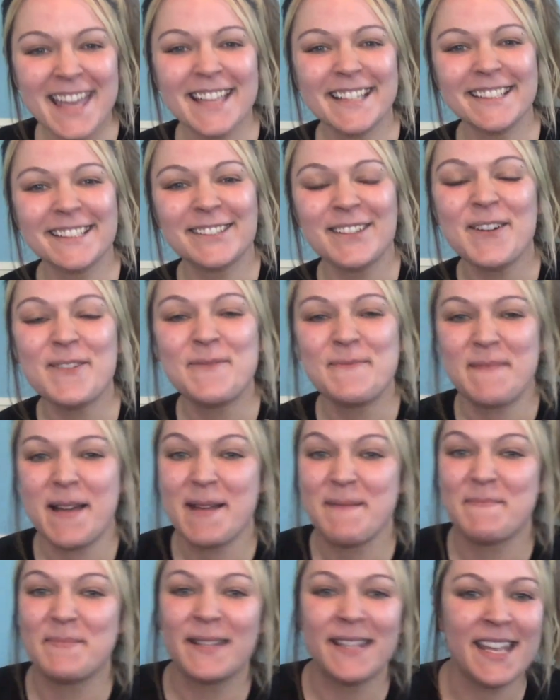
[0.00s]
So my
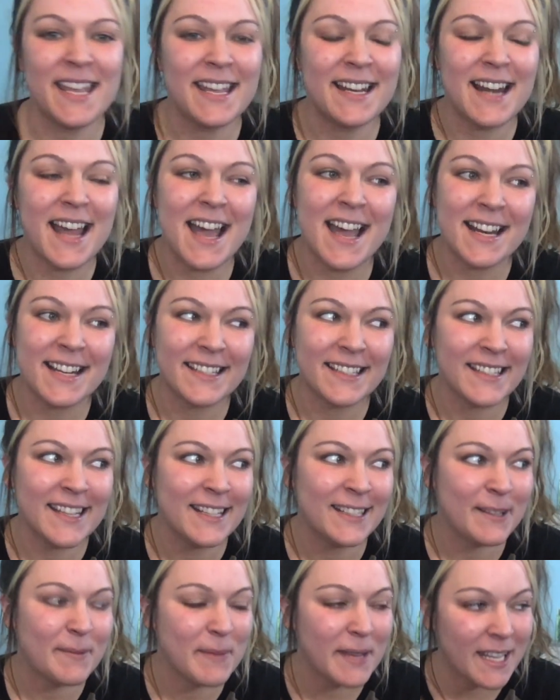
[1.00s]
plan, honestly, in
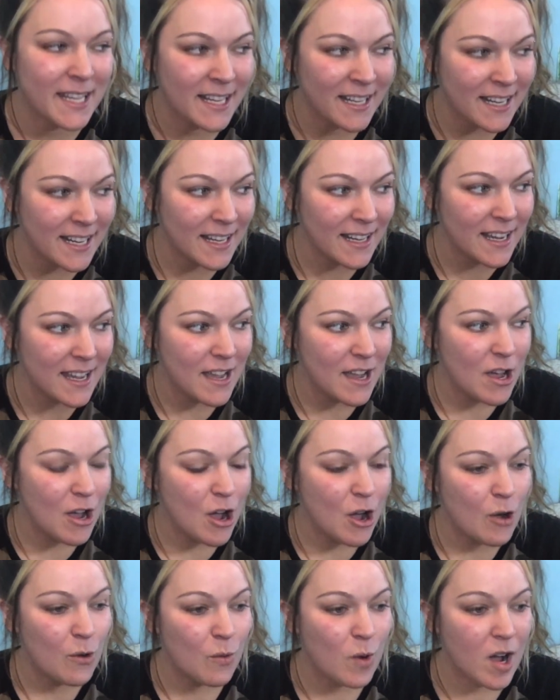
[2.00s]
the beginning
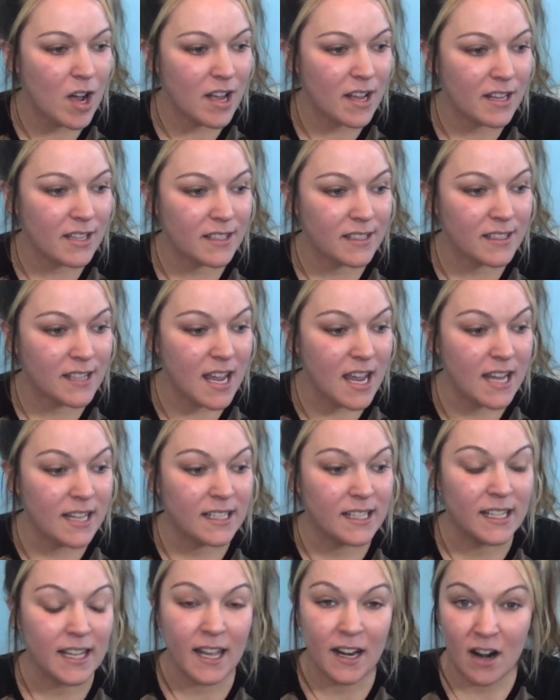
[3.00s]
was to
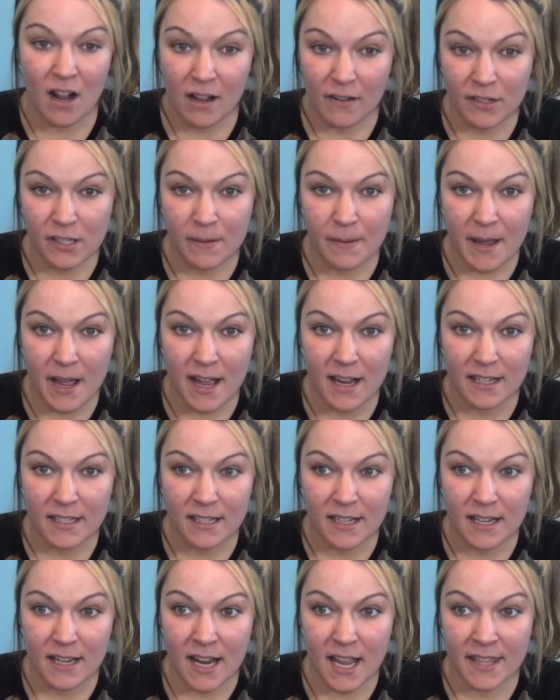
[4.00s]
get off
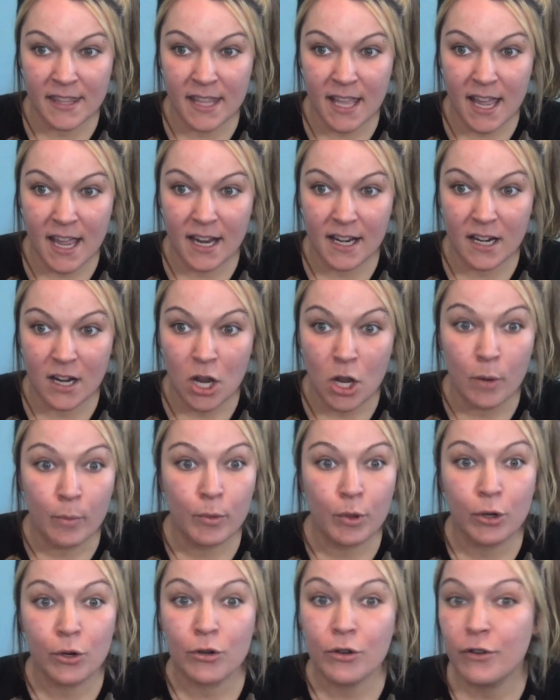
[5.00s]
Suboxone and then
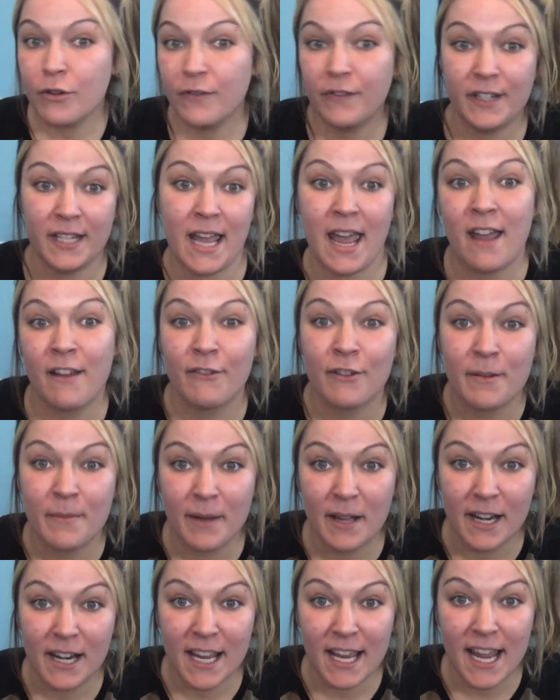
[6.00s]
prove to
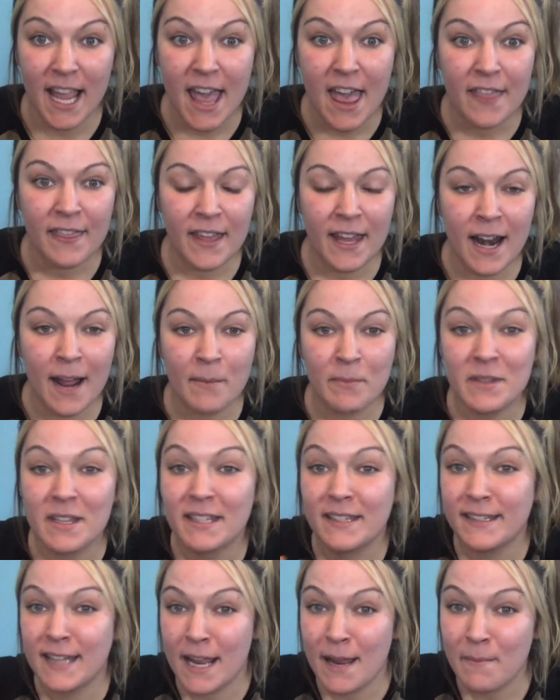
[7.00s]
everybody that I'm the
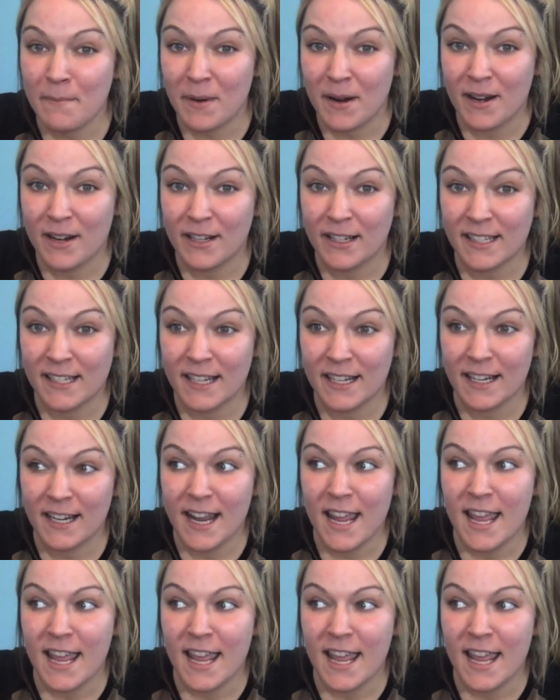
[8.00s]
same person.